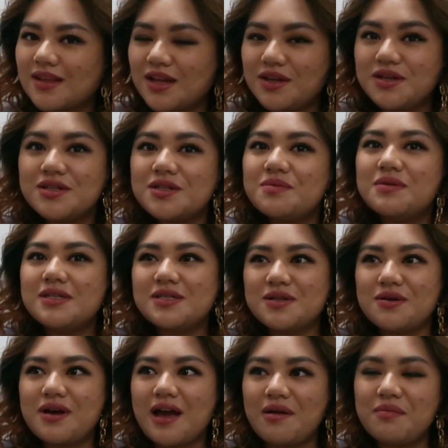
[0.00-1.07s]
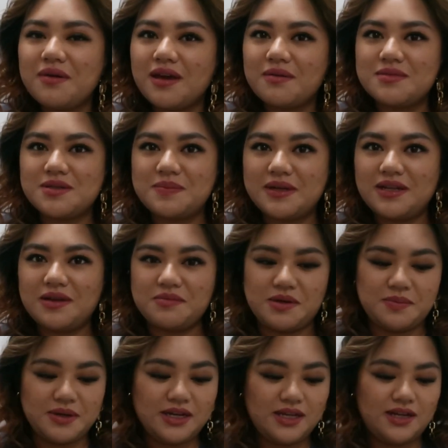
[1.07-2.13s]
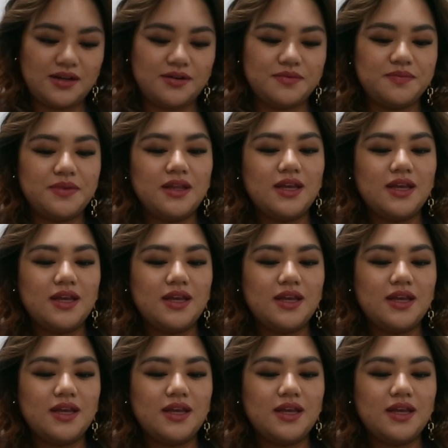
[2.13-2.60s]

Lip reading: You should be so happy I'm spending my money here.